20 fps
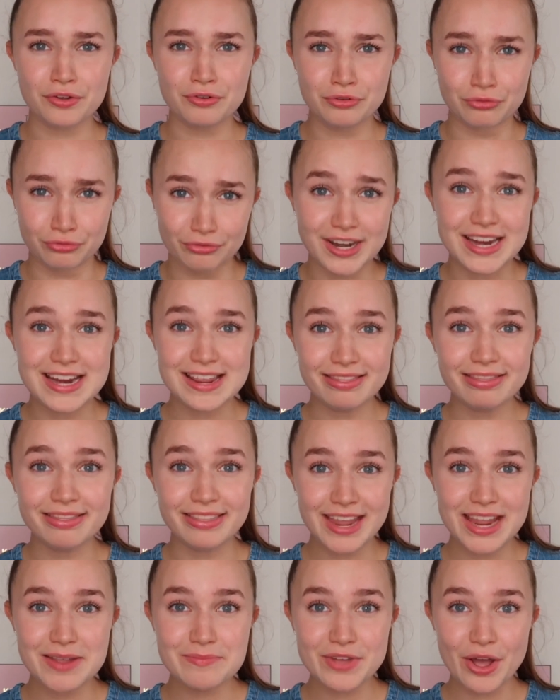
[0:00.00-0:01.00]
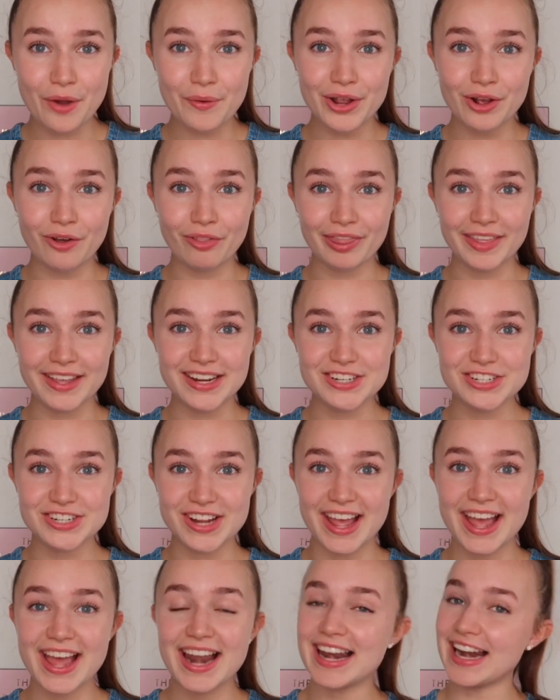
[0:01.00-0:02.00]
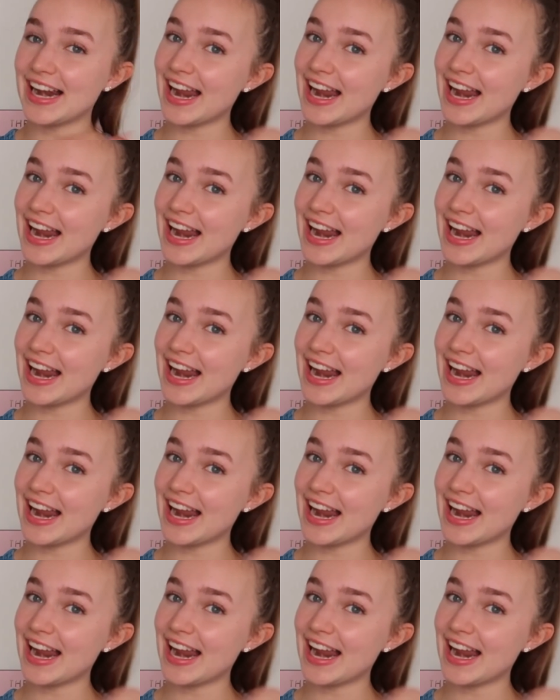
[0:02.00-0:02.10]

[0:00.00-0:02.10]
green theme going on this year.